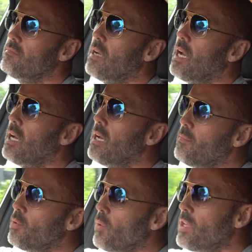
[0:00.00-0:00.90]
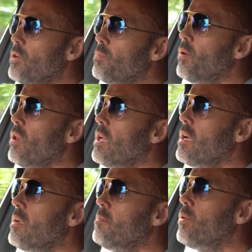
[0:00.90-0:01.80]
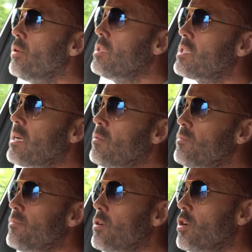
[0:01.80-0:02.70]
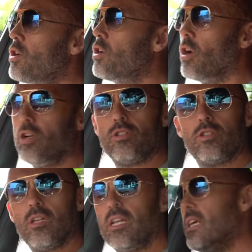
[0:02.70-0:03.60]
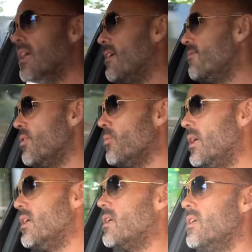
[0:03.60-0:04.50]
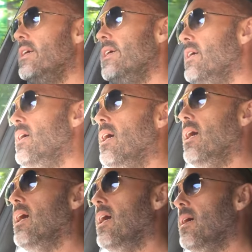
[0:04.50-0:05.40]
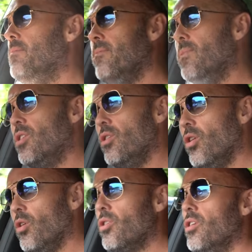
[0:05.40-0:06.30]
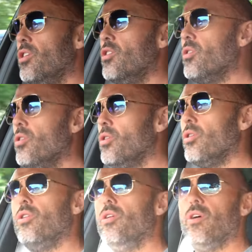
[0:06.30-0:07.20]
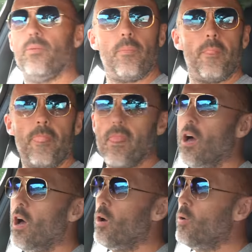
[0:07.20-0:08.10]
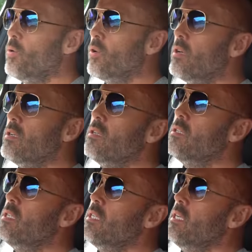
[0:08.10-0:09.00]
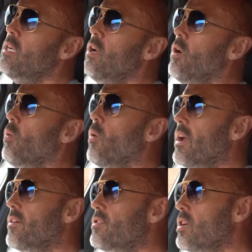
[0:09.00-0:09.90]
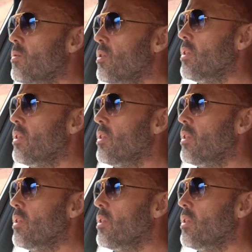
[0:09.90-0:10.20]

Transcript: and when you put learning points out constantly every week, you look at your own way of doing